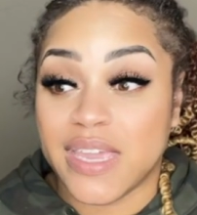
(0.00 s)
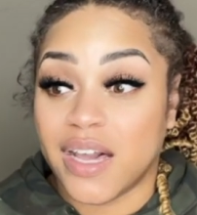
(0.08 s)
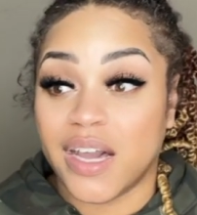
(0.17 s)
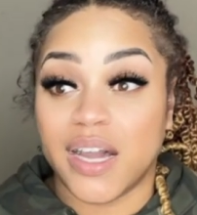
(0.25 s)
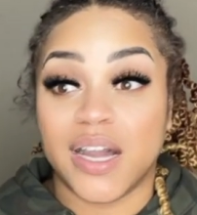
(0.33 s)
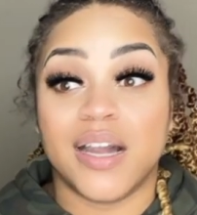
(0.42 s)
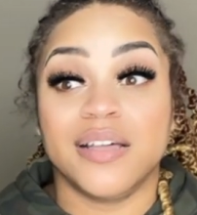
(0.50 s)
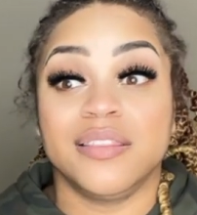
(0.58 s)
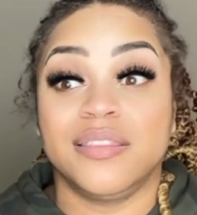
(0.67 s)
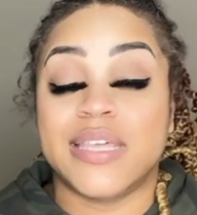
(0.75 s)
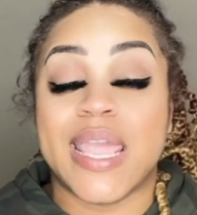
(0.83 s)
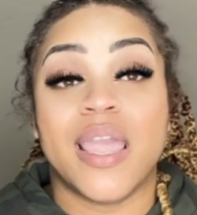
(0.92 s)
uh
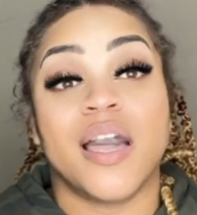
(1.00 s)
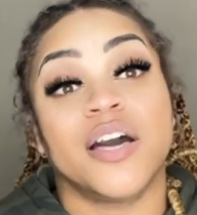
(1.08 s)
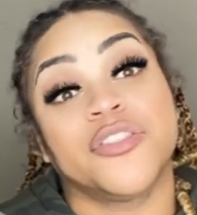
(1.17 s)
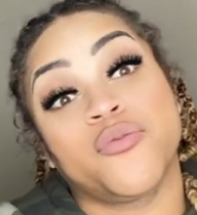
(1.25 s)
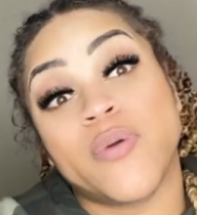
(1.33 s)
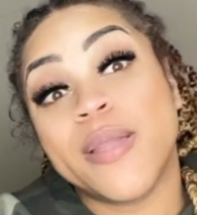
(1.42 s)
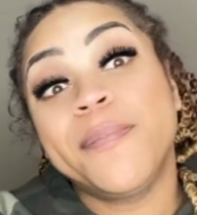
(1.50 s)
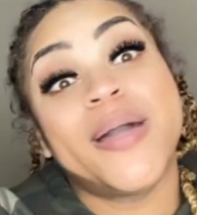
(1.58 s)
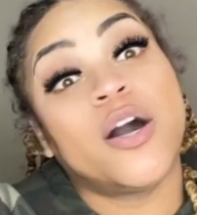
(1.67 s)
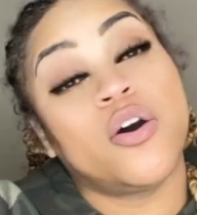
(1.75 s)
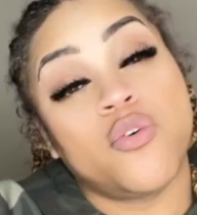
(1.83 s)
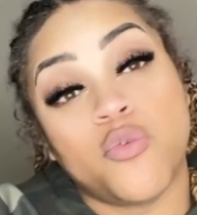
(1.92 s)
the uh three
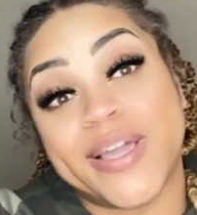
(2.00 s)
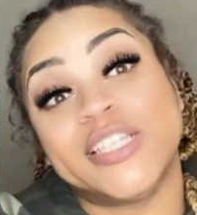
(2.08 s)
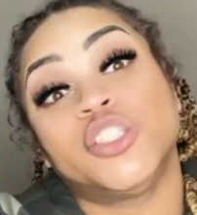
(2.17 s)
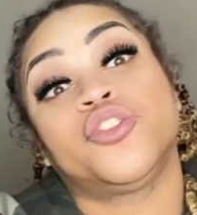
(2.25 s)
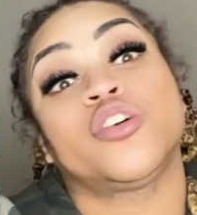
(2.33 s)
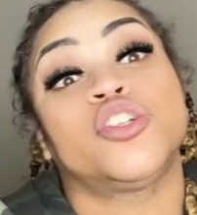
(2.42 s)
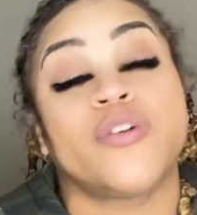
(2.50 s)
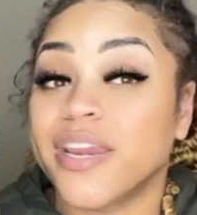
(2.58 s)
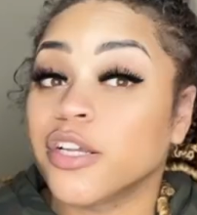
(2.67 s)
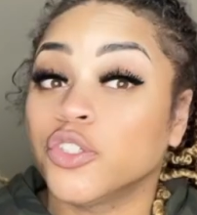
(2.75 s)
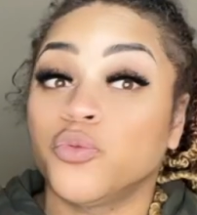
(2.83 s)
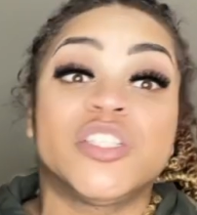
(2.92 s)
belt waist tra
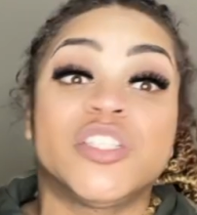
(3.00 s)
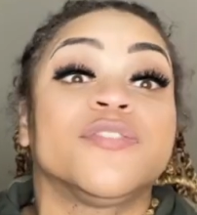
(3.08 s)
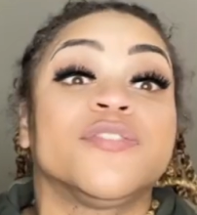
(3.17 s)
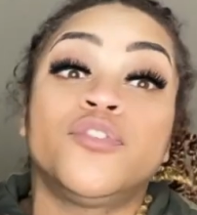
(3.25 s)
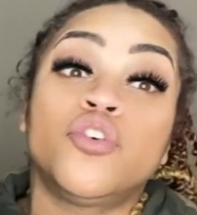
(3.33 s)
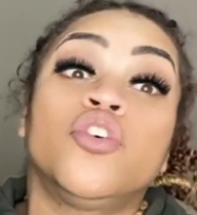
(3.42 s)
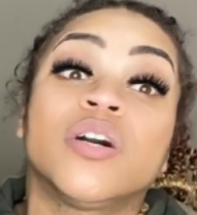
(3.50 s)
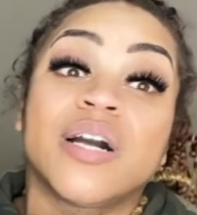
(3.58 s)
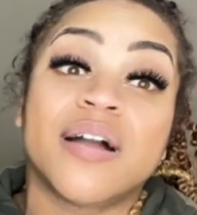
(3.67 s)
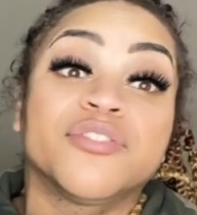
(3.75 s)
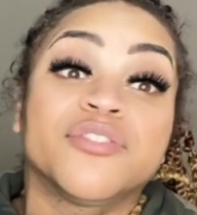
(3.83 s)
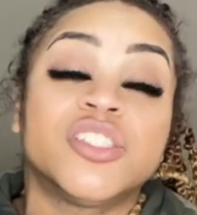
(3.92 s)
trainers which is full
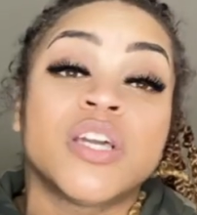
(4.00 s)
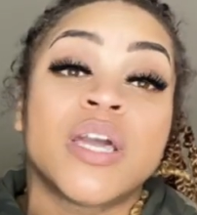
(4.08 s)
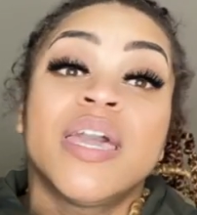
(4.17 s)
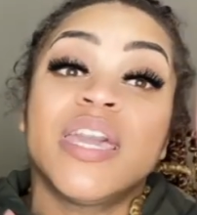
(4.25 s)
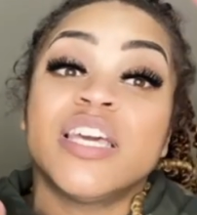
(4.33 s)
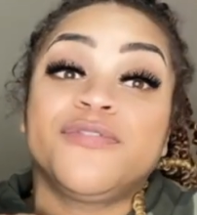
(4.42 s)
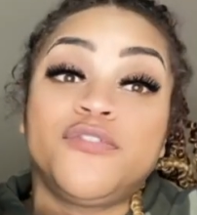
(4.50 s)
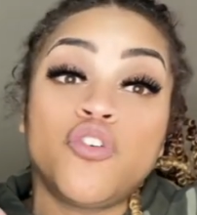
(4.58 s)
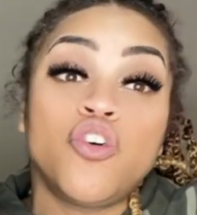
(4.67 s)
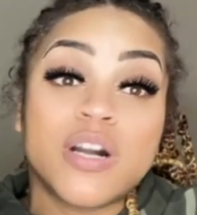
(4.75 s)
coverage is full